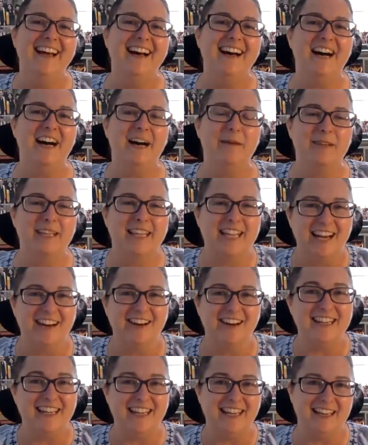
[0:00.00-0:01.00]
um,
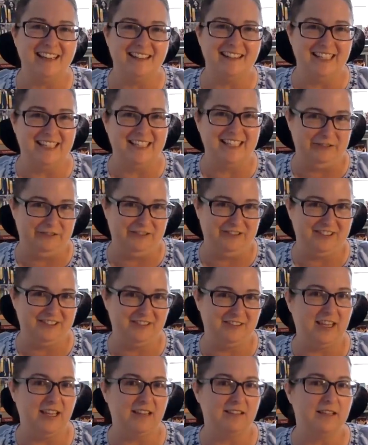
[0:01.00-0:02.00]
carrying the gifts
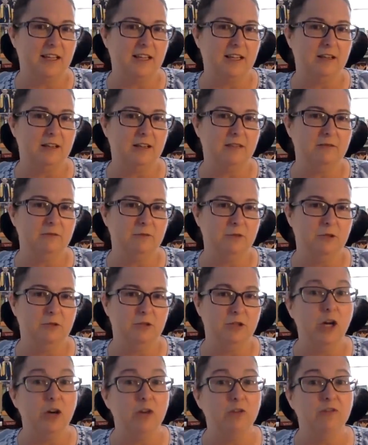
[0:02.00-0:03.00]
that they were
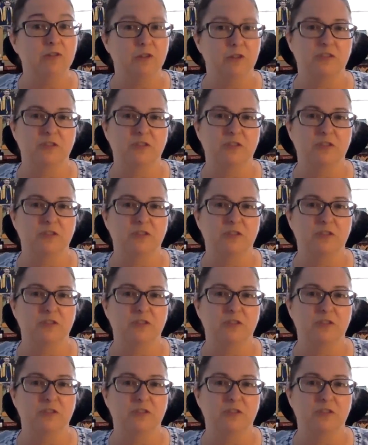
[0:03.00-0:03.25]
known for.